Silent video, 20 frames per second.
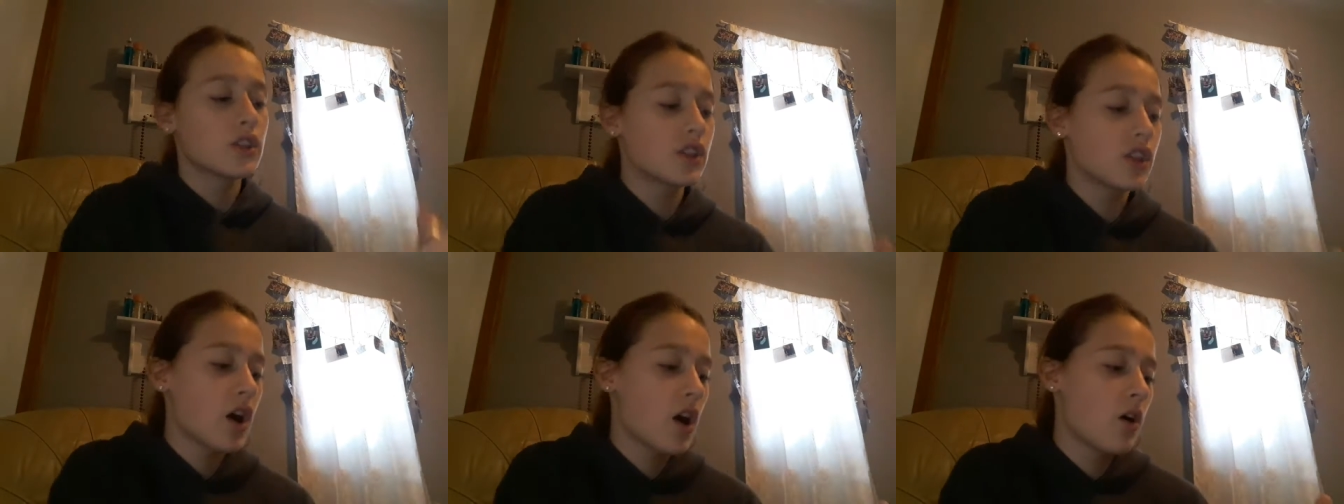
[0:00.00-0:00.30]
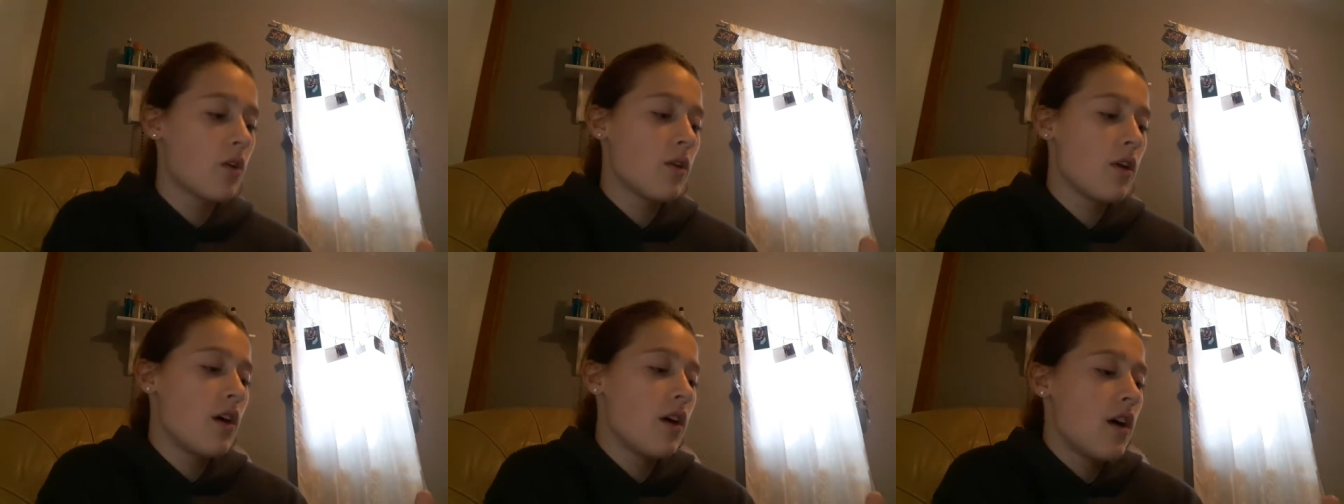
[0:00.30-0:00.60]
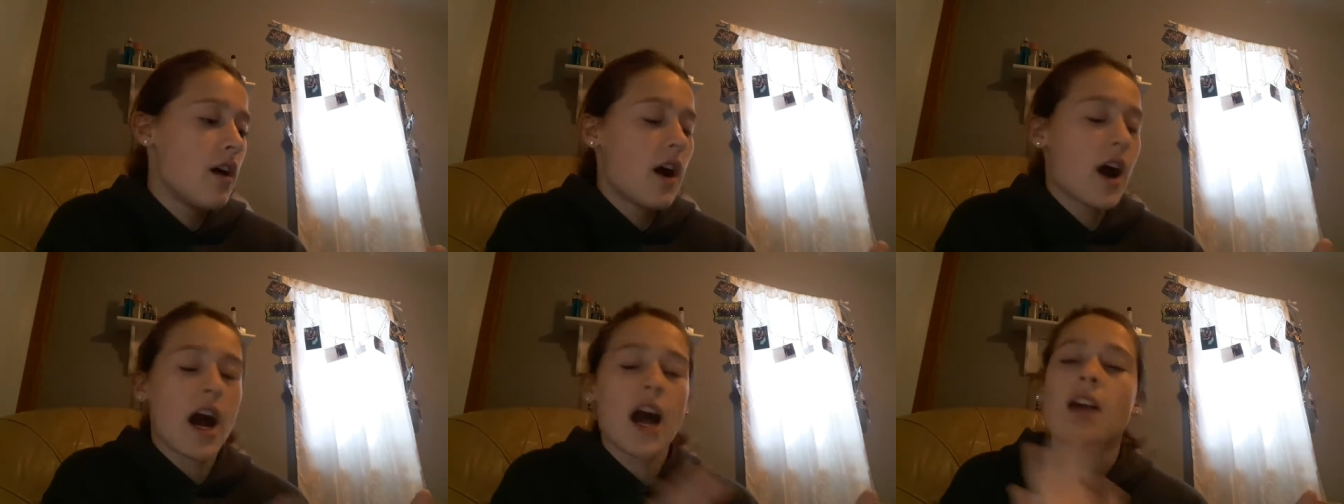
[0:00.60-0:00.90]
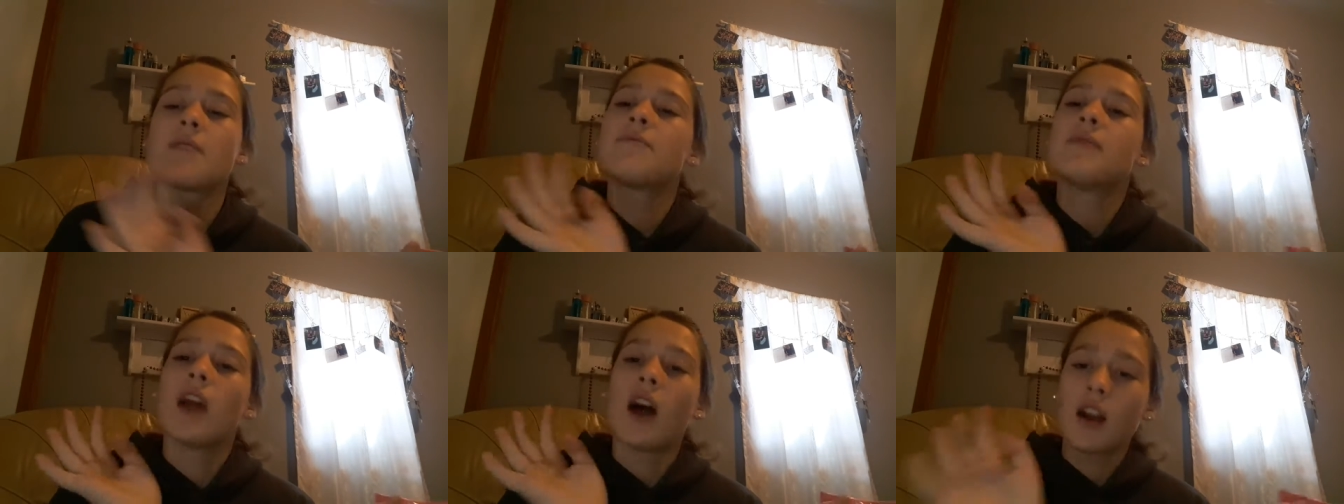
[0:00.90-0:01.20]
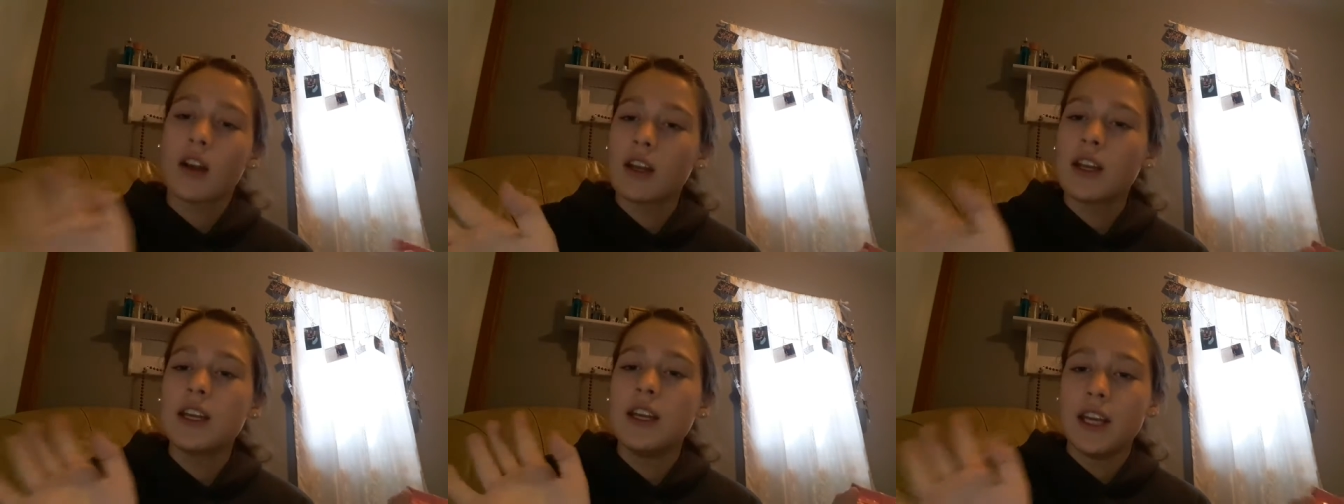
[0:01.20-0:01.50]
So, I'm
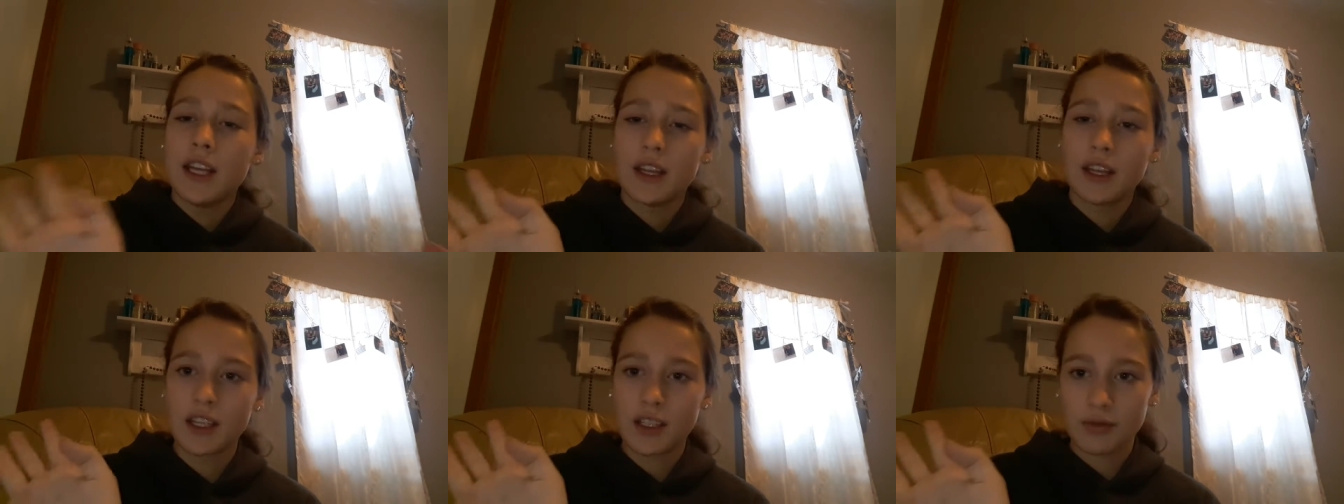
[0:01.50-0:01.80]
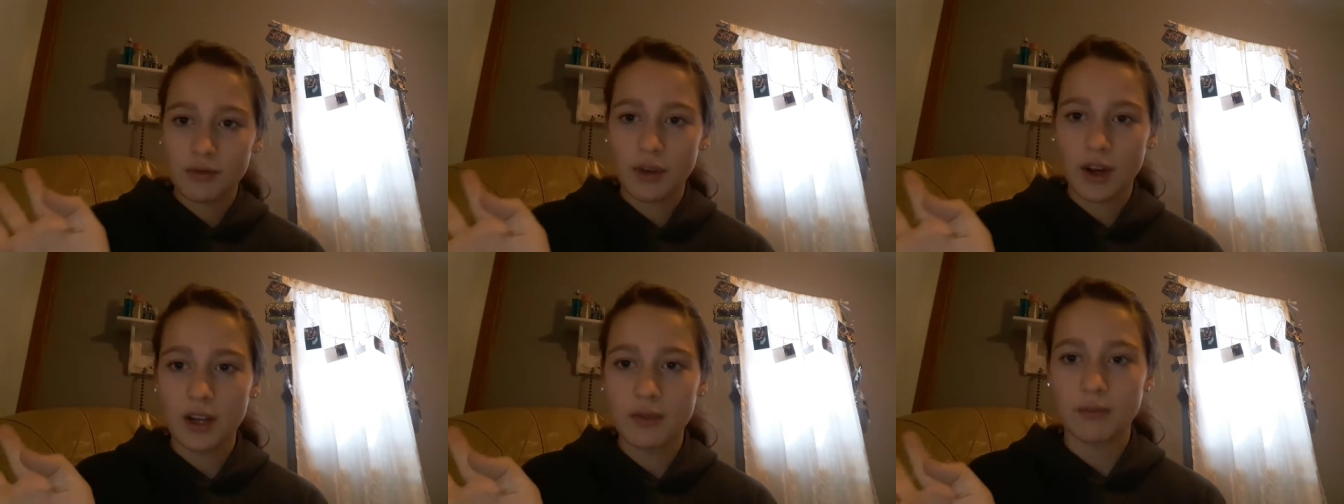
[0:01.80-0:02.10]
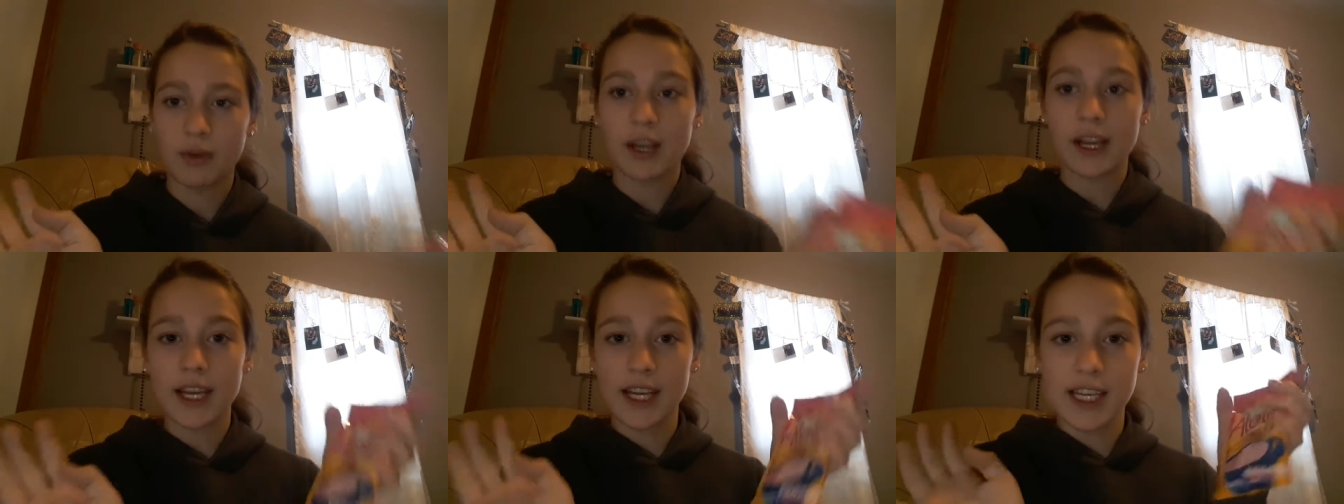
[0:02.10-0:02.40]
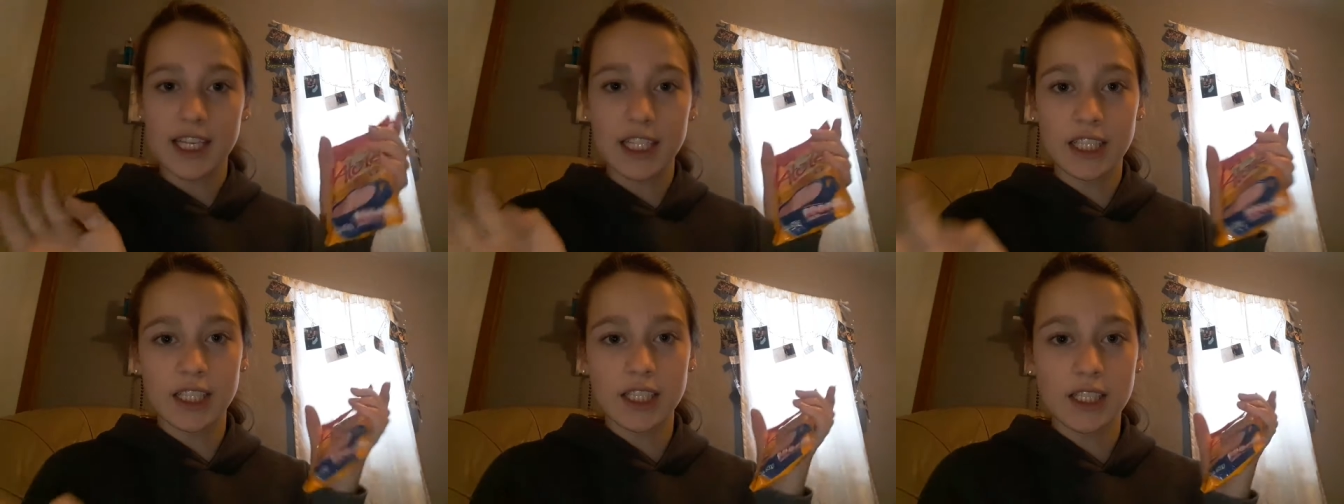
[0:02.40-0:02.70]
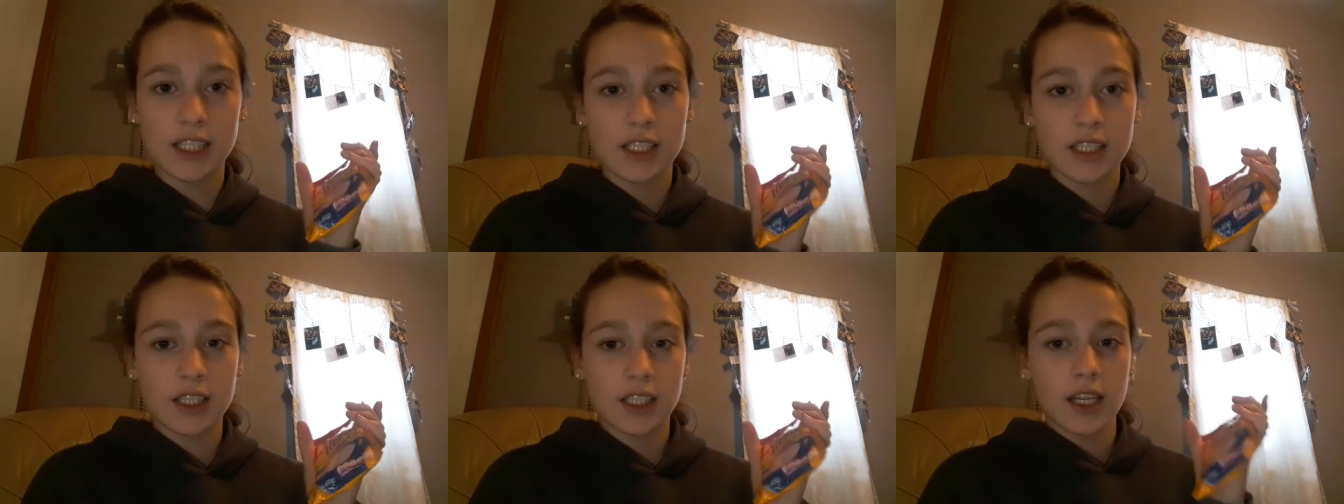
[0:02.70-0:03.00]
not gonna eat this one, but it
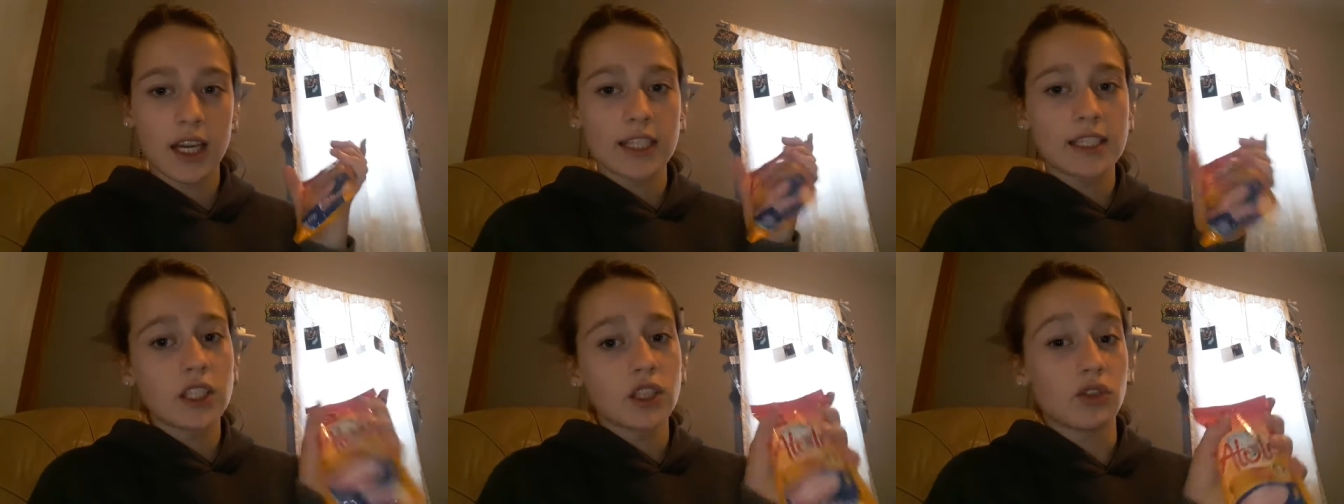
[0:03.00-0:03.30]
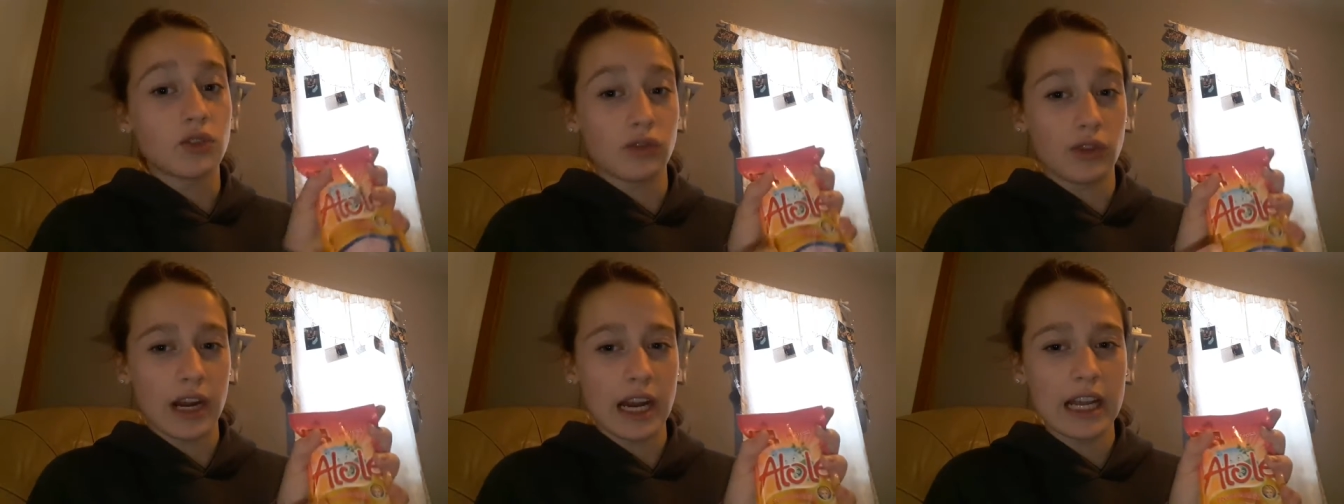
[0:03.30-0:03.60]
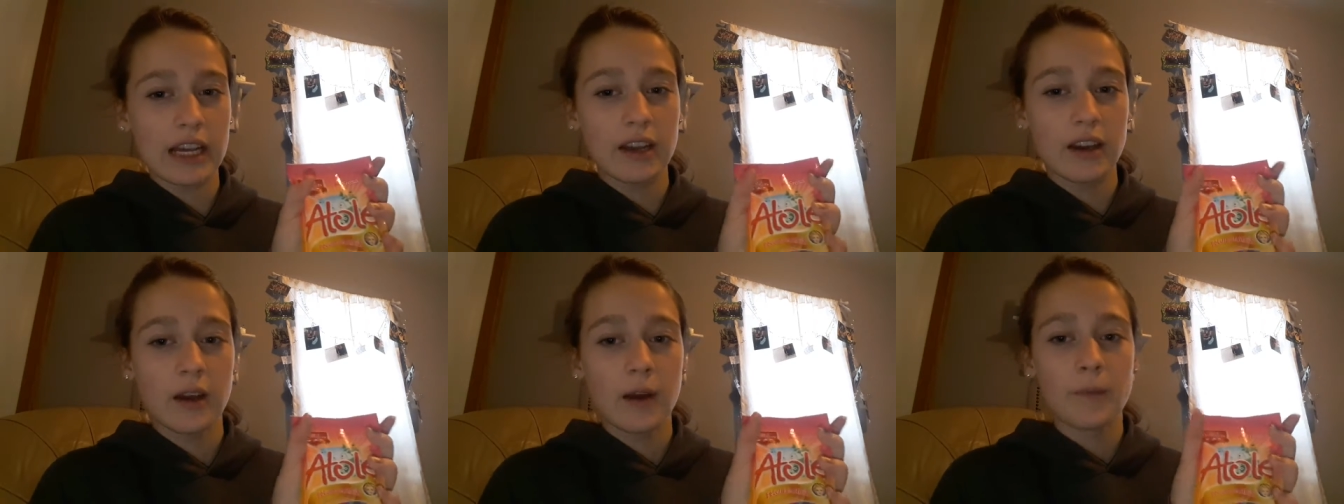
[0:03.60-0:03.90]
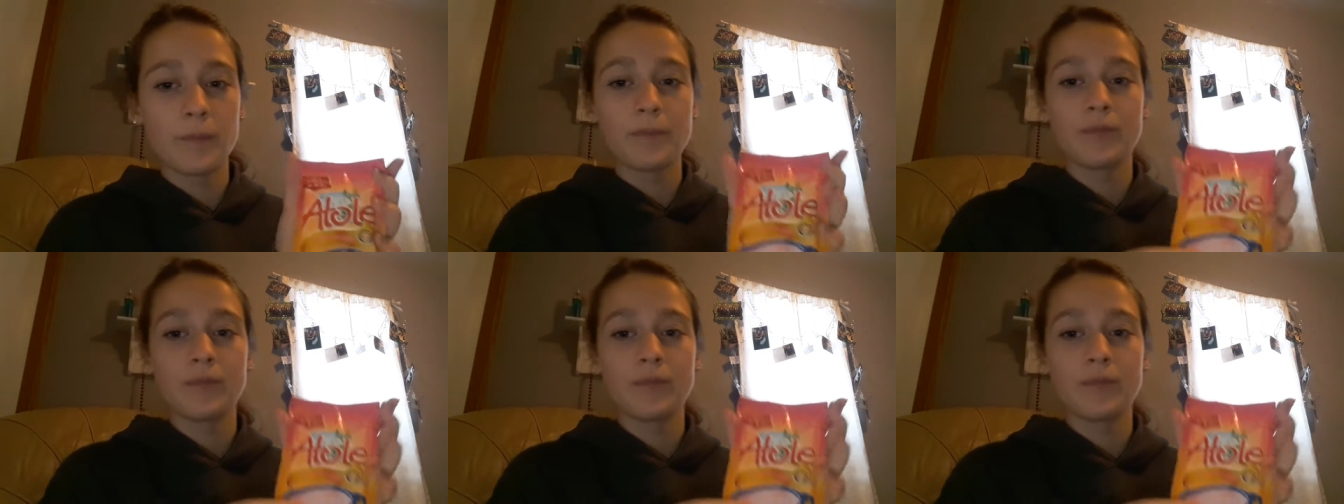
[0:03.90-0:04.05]
is, it's a drink.